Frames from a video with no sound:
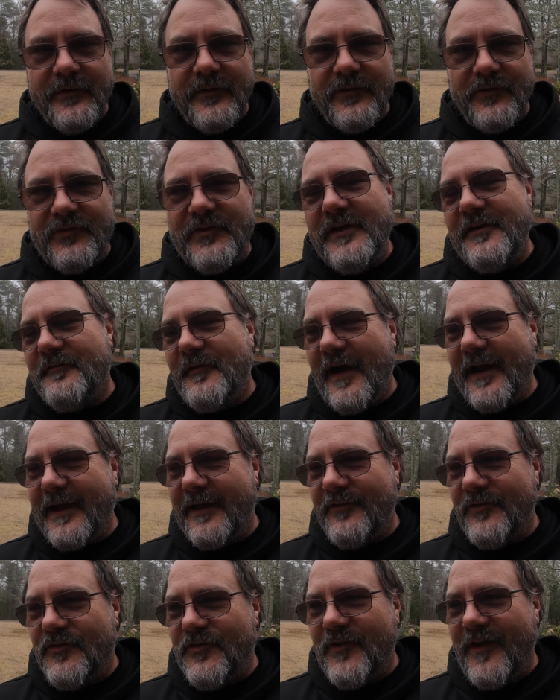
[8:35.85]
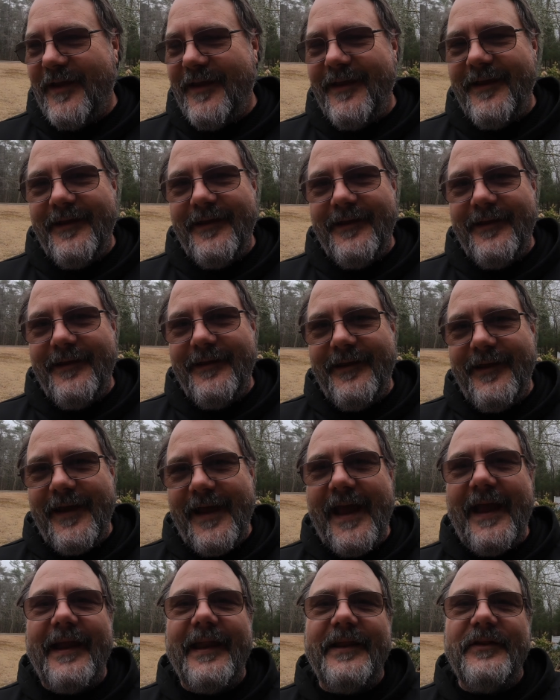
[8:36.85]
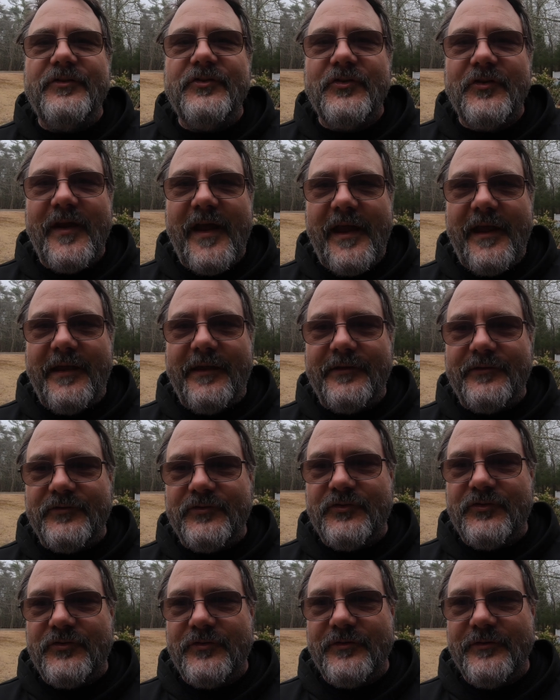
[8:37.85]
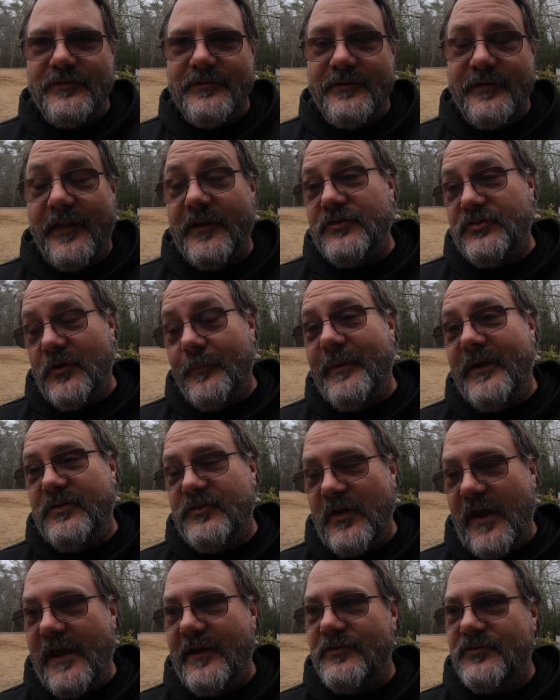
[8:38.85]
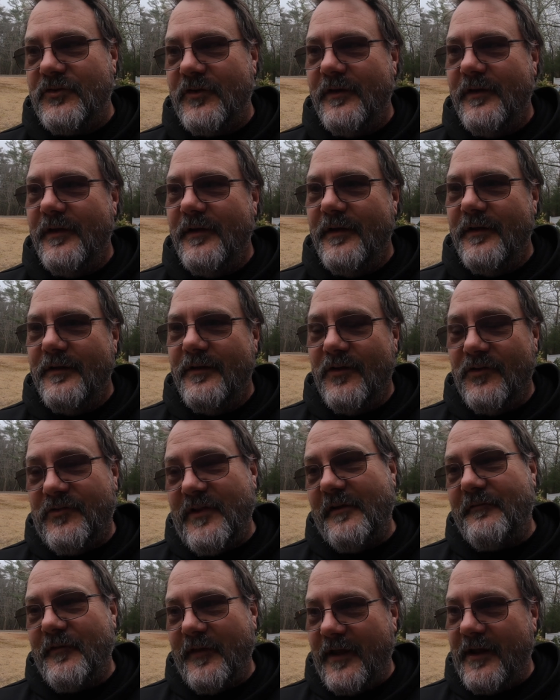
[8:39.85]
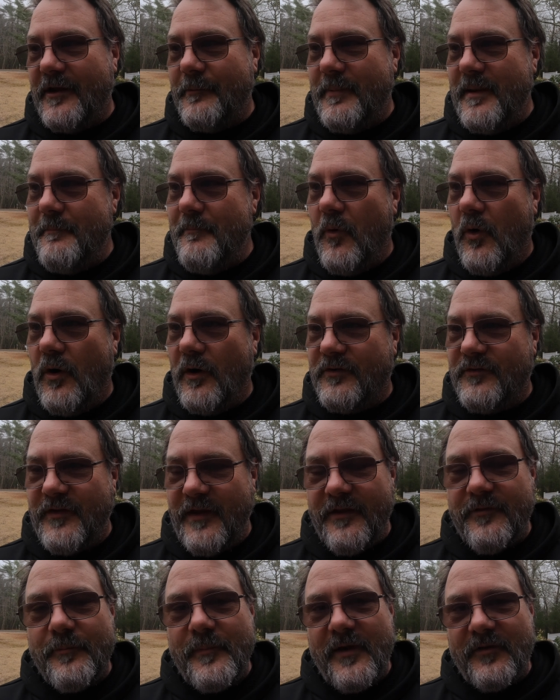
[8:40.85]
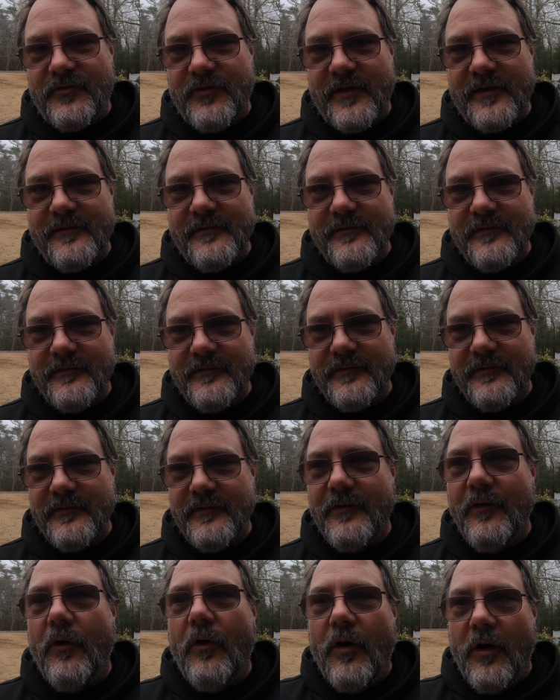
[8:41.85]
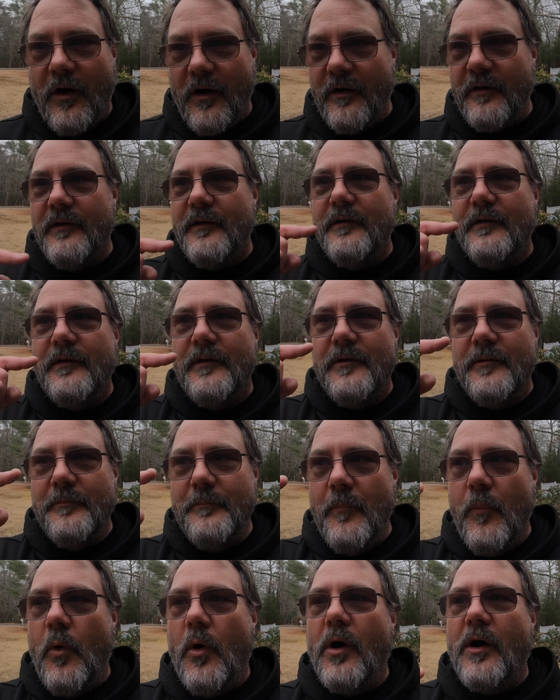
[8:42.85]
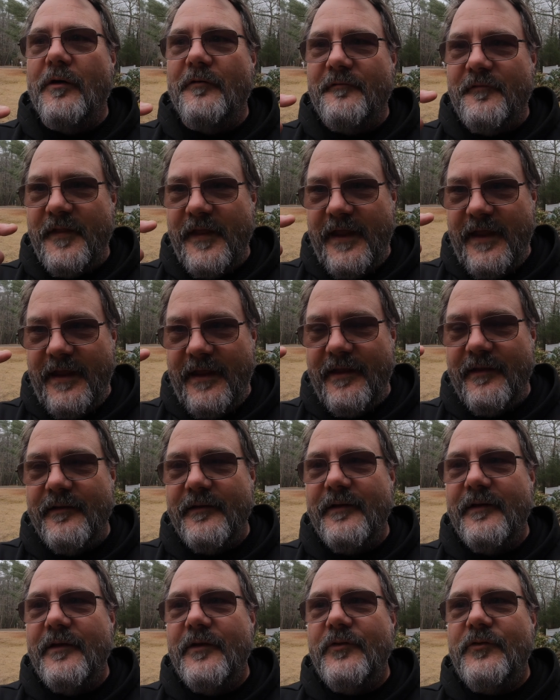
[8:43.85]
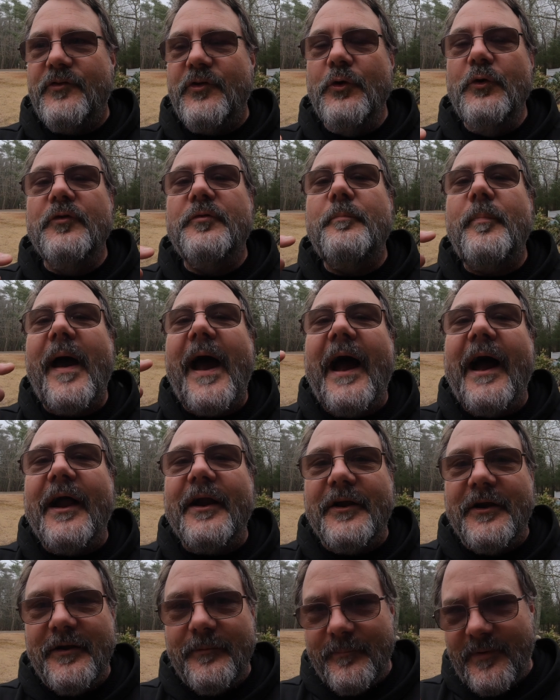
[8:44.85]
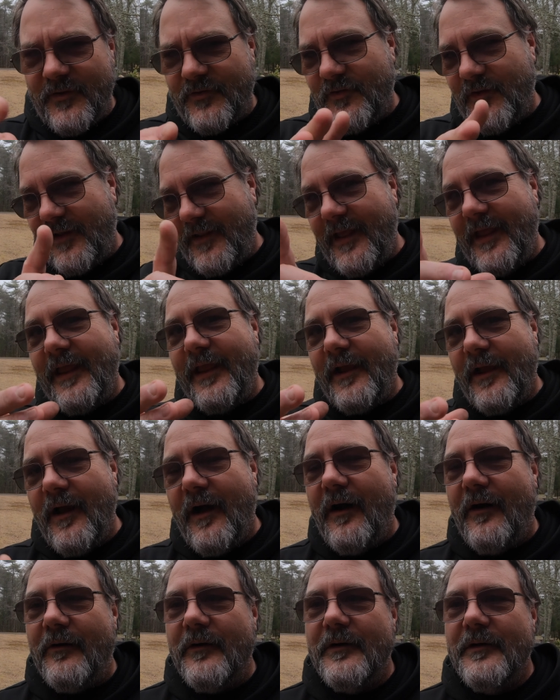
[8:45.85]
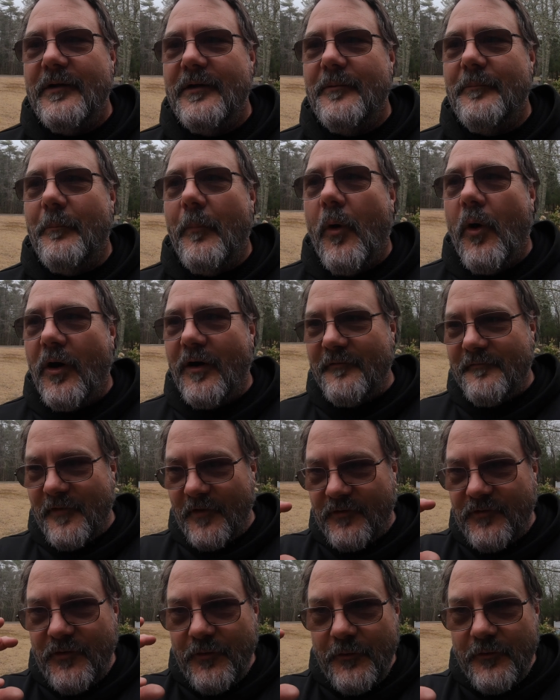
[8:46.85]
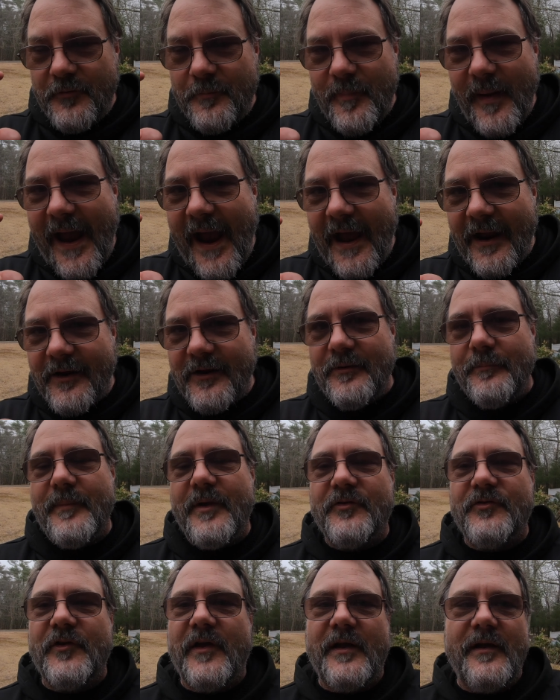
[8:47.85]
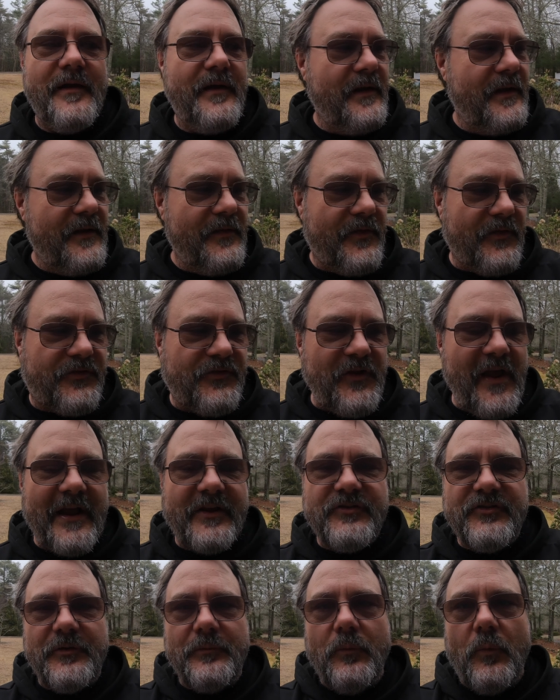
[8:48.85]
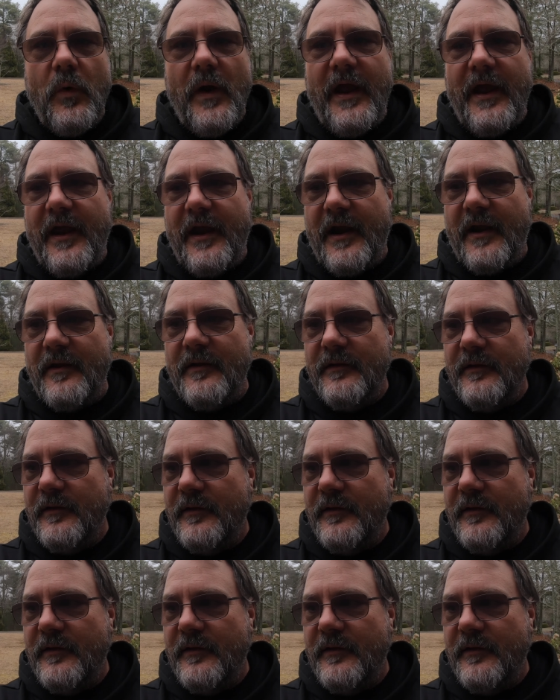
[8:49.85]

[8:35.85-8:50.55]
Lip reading: see if I can see any change. There should be change. There's definitely going to be more teeth missing, or more of the tooth pattern missing. There you go. More of the tooth pattern missing. The section where